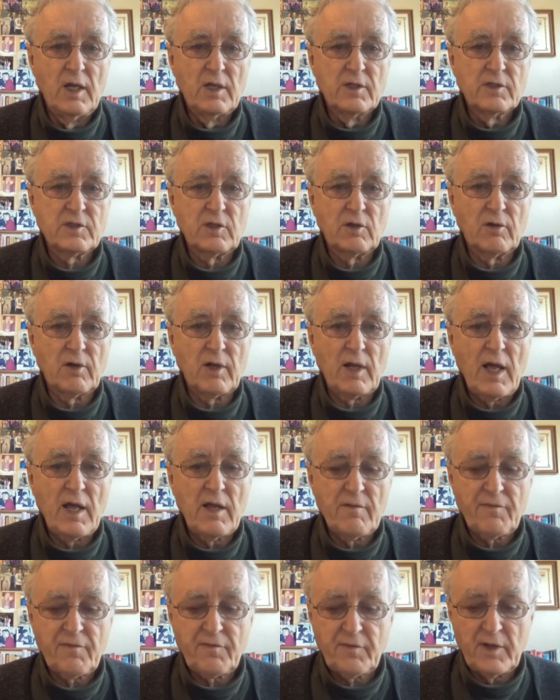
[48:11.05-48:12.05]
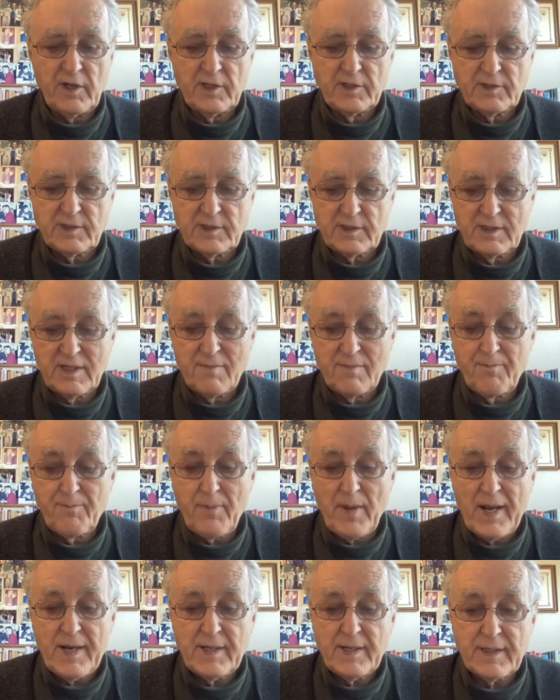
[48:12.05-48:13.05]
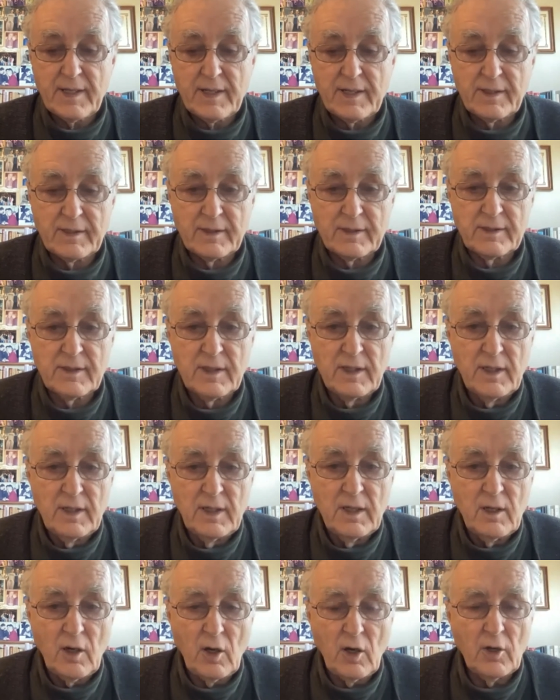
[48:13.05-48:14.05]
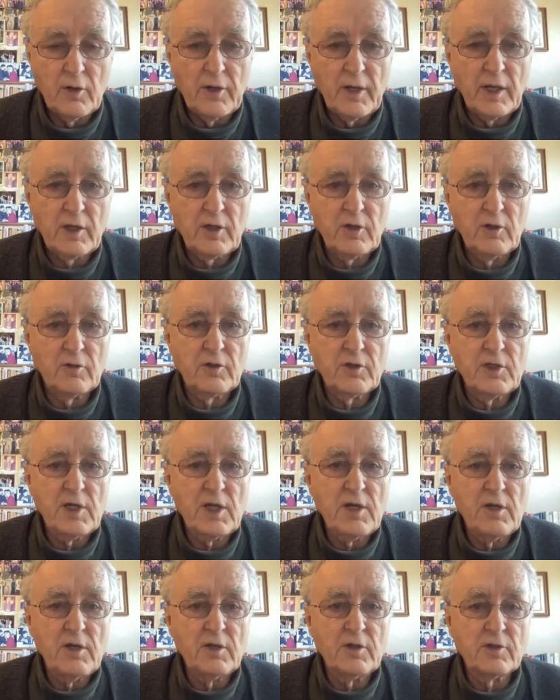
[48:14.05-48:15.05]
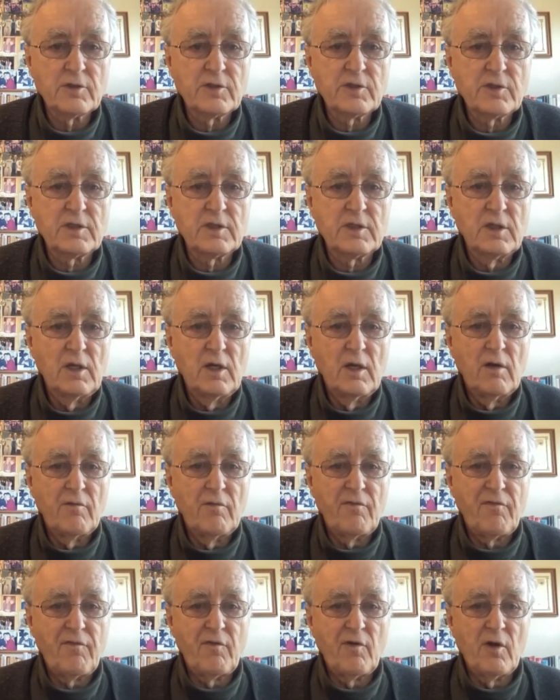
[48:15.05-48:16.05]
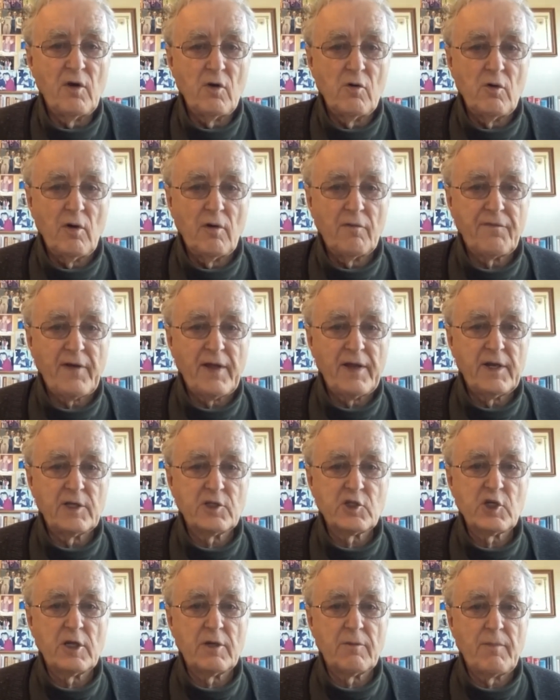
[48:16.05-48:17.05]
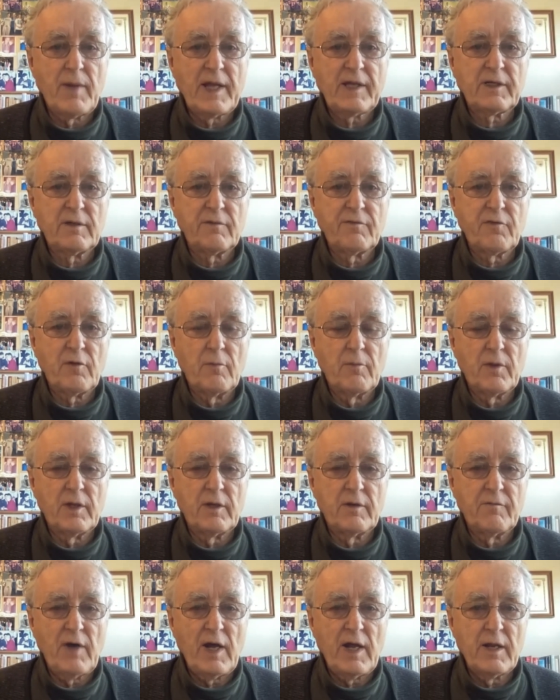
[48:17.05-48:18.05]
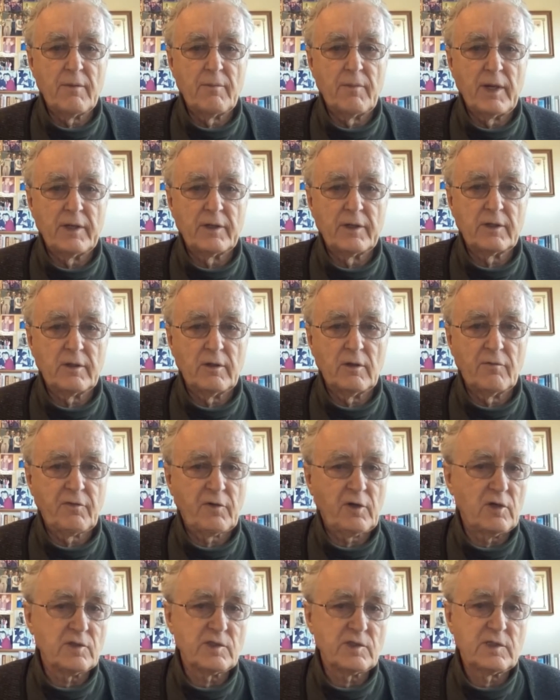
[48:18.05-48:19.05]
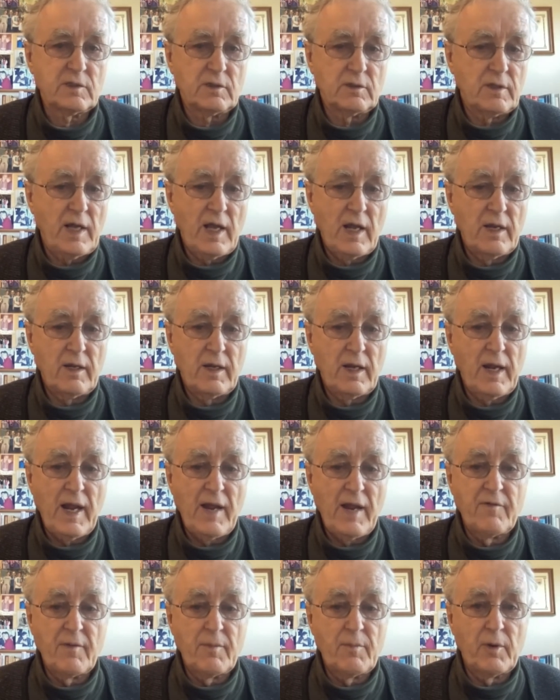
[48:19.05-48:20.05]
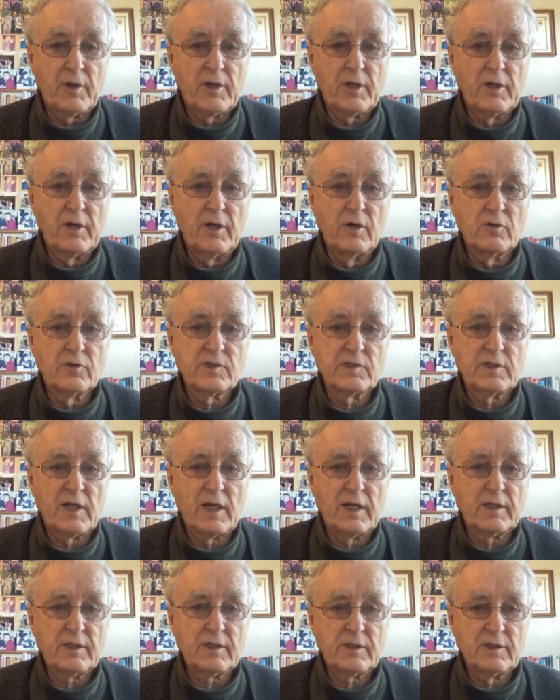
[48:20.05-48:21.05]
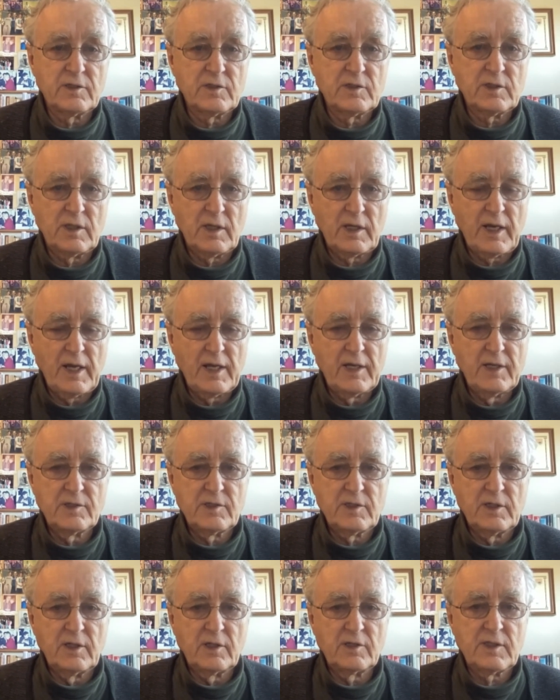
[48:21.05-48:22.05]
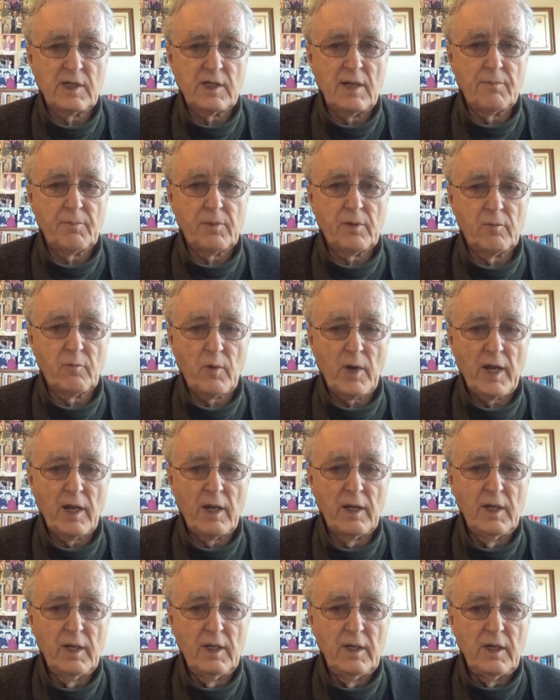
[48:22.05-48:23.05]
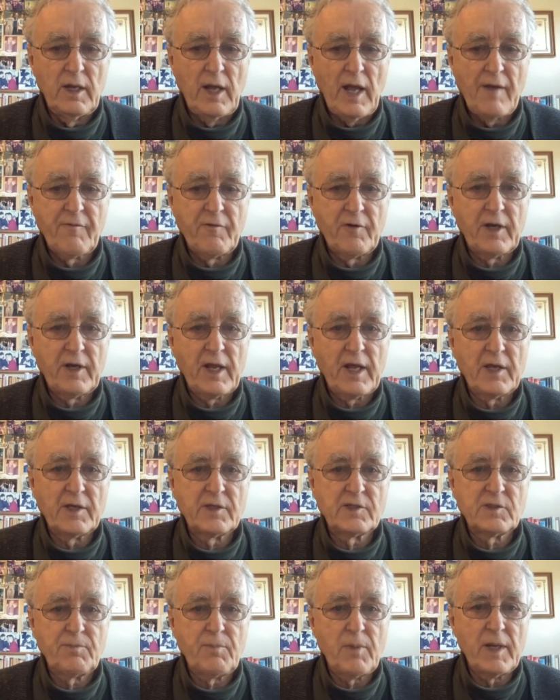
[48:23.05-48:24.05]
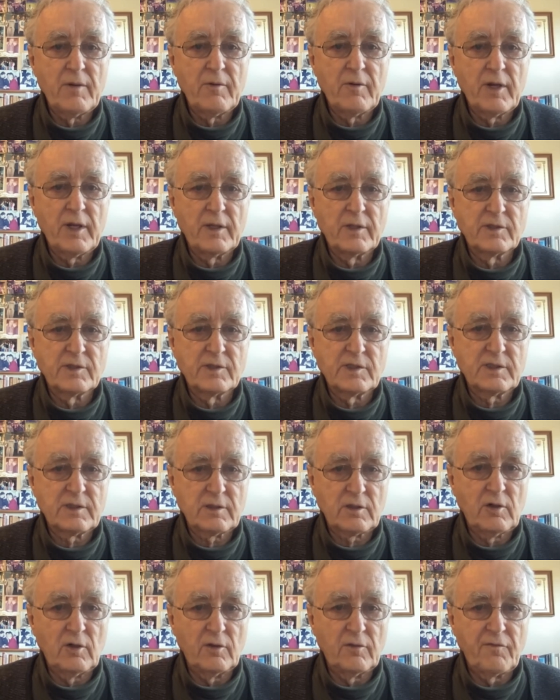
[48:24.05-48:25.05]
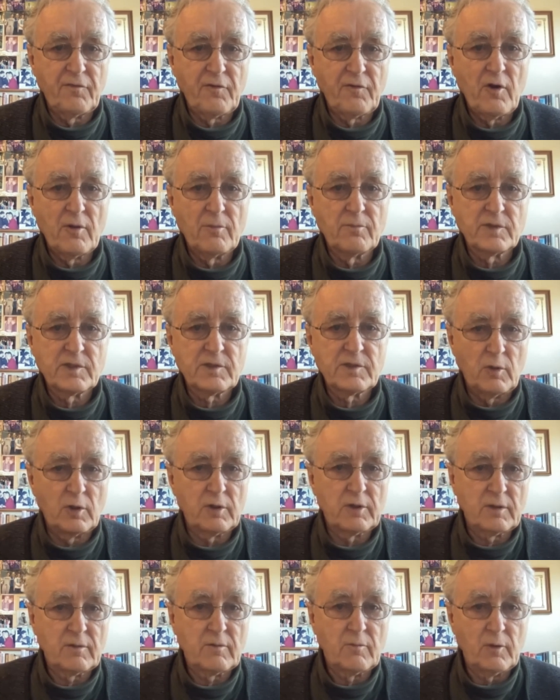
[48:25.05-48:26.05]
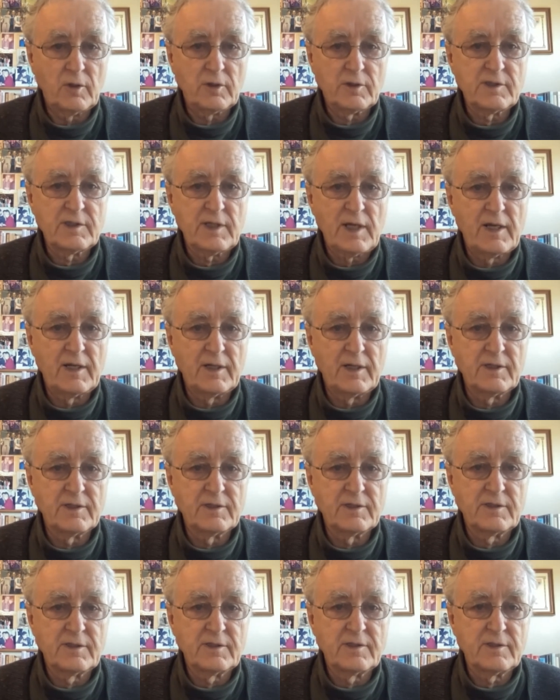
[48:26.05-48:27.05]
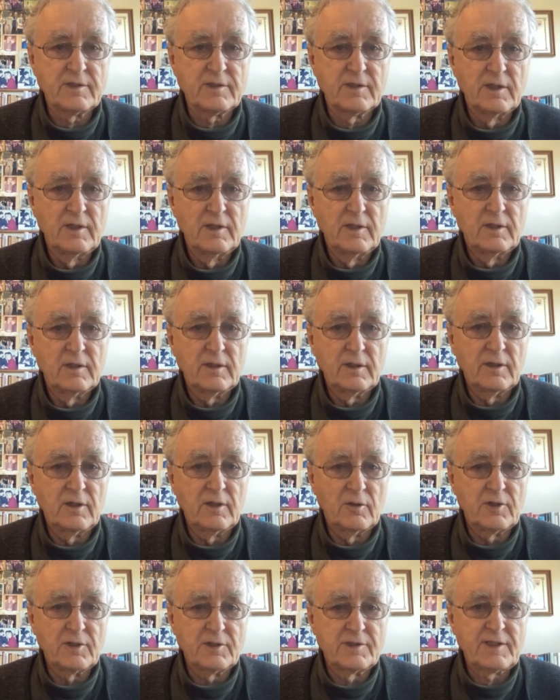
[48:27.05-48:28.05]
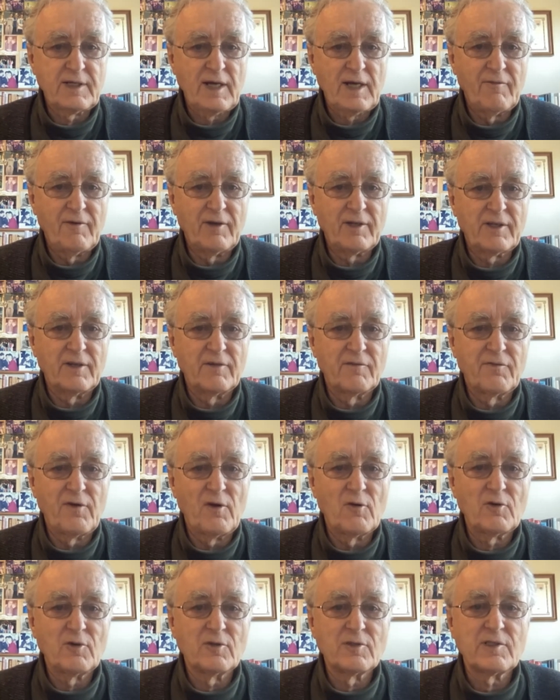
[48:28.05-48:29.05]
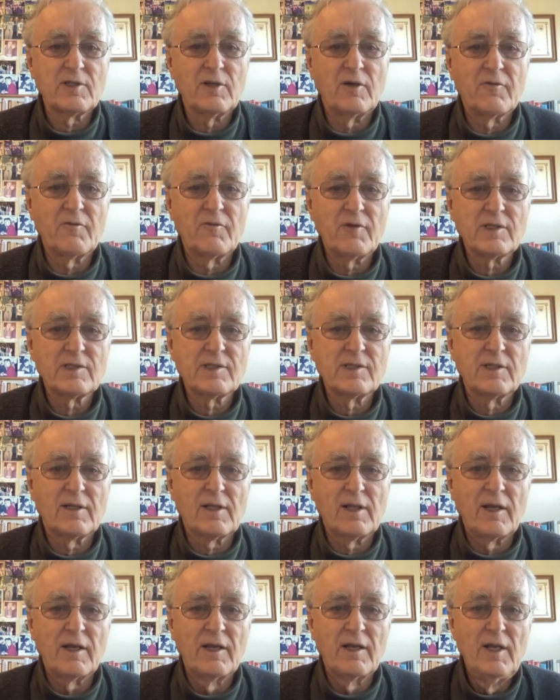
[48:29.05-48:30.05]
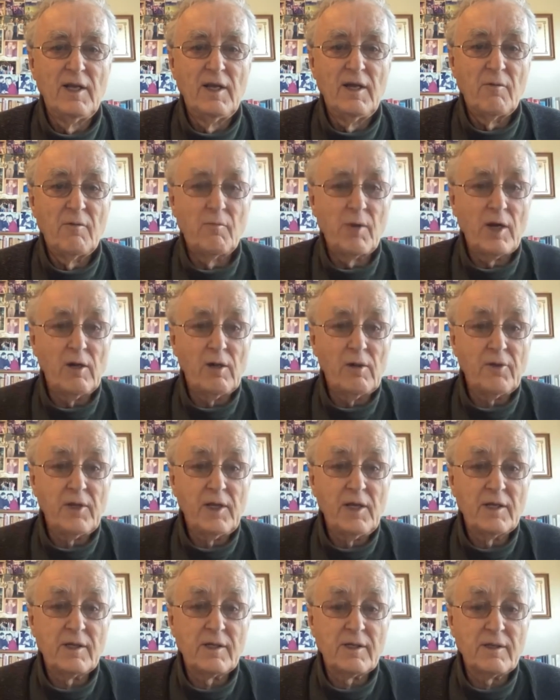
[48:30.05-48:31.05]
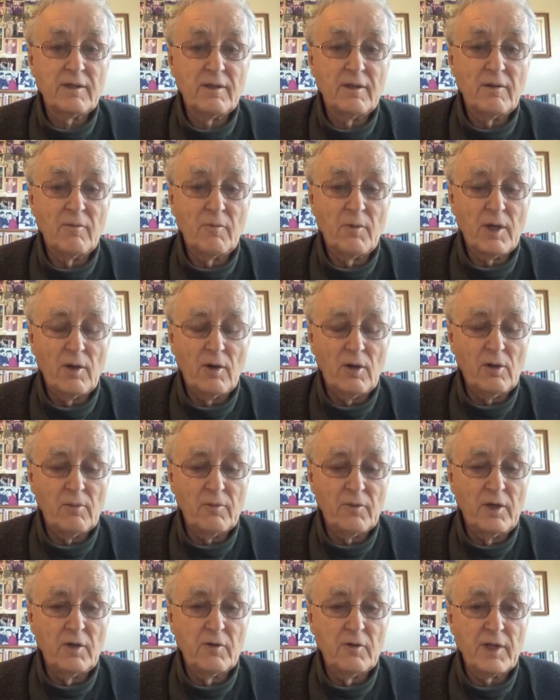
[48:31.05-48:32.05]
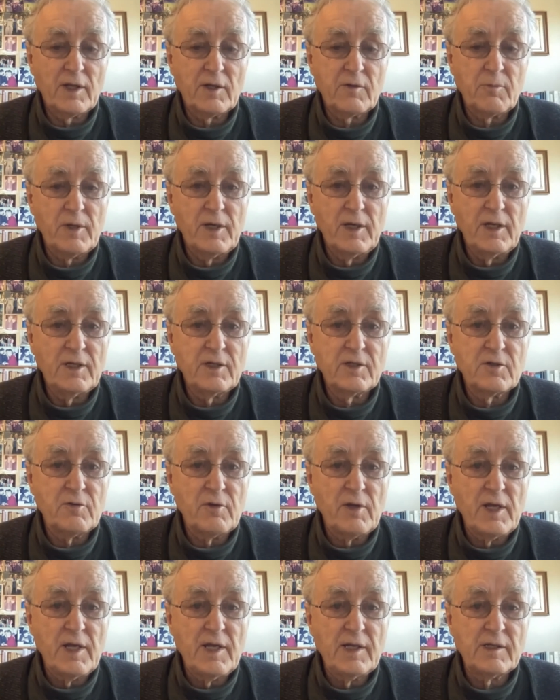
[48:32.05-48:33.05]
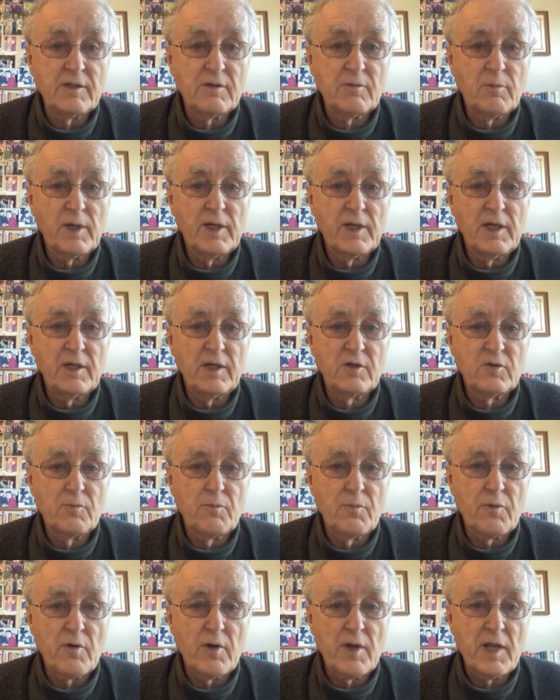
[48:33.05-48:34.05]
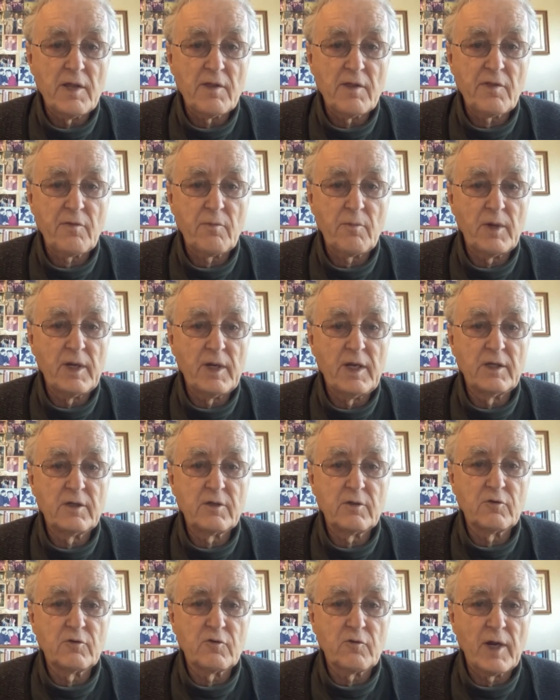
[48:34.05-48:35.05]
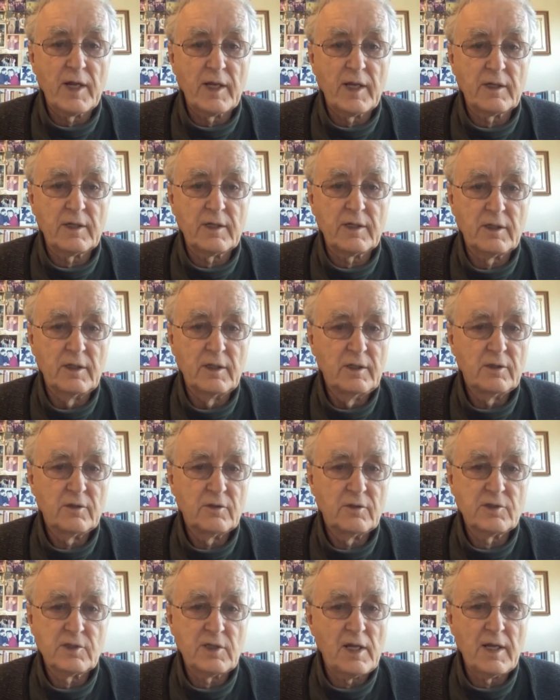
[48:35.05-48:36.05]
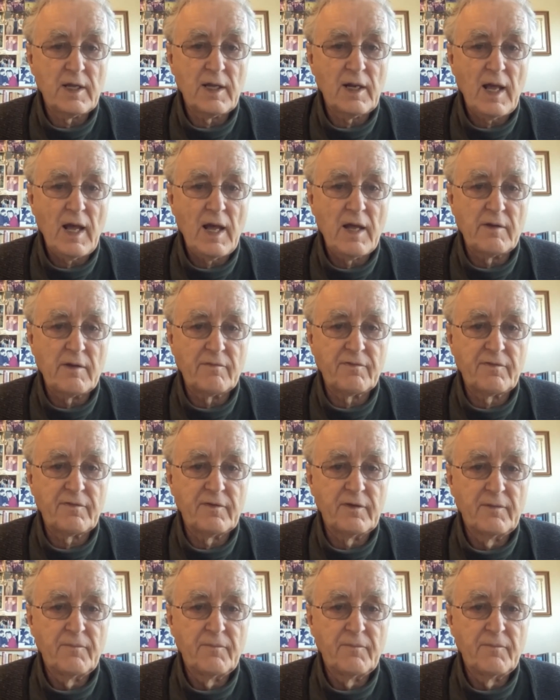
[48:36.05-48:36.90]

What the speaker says: So life is dependent on a continuous flow of energy and matter from the environment. Of course, everybody knows that. This, again, is an example where everyday experience confirms what scientists discovered and focused on recently. We all know that we need to eat, we need to breathe, we need to drink to stay alive.